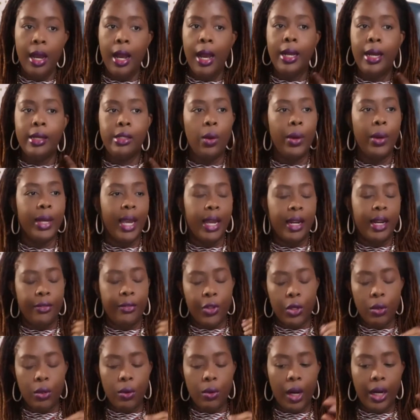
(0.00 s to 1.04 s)
So again, if
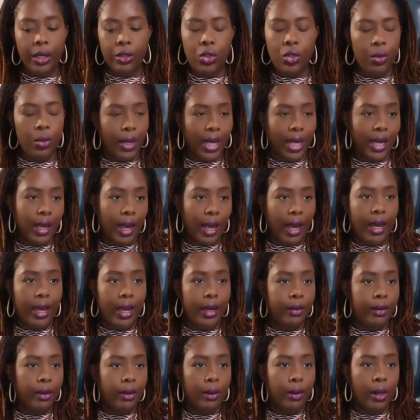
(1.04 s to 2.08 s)
you are tuning
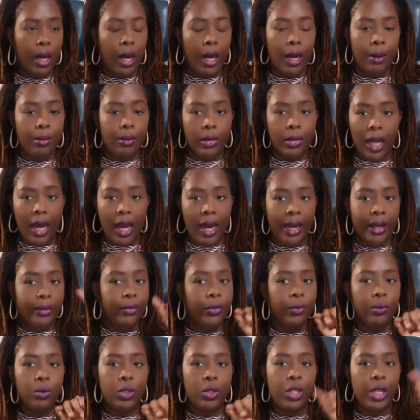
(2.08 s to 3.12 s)
in live,
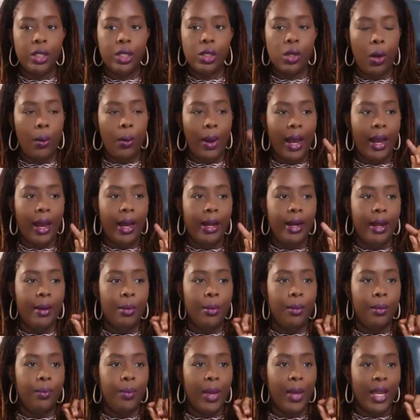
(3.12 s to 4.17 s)
just go ahead
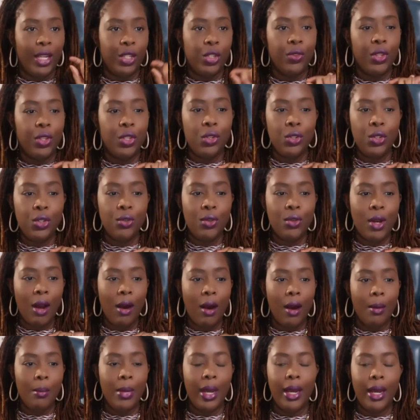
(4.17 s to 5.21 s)
and make sure that you do
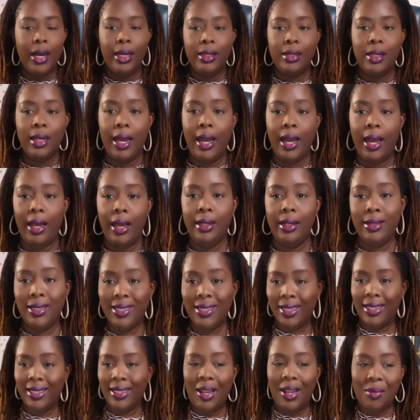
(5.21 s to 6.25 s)
comment and
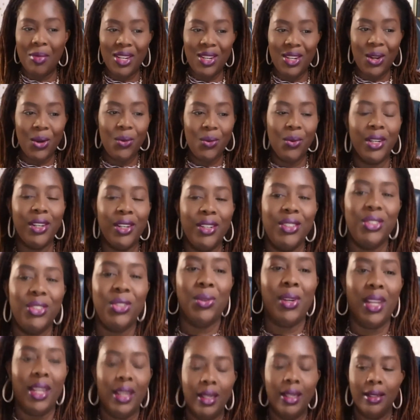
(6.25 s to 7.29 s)
let me know where you're
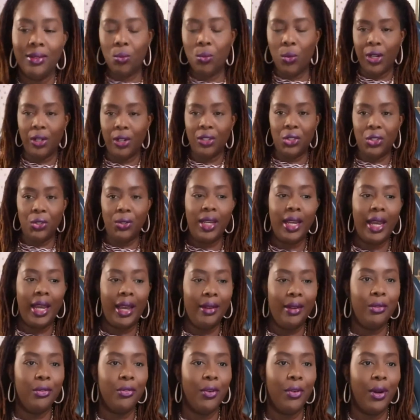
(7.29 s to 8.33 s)
tuning
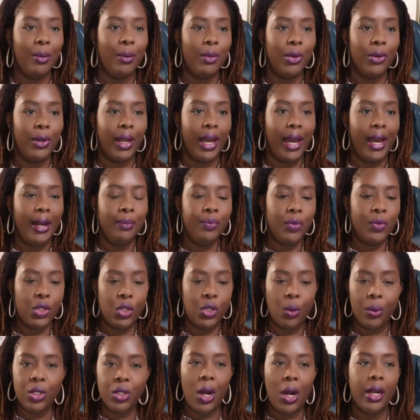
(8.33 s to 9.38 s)
in from. Okay. So
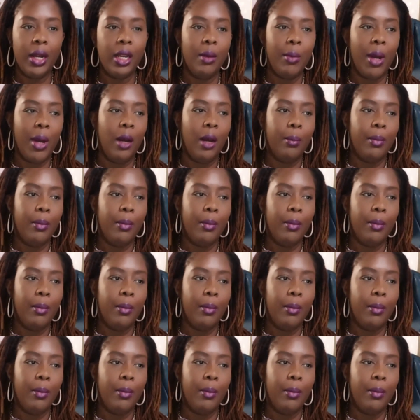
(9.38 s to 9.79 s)
we're talking about